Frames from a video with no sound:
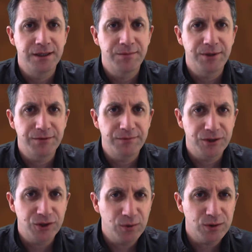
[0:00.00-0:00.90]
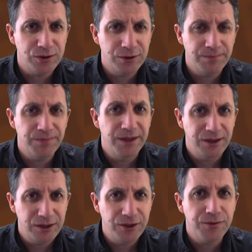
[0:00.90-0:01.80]
but over the short term,
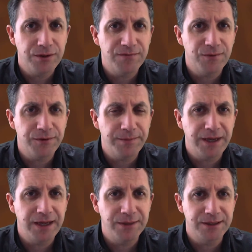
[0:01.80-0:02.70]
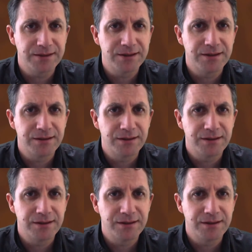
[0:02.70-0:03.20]
you can afford the payments.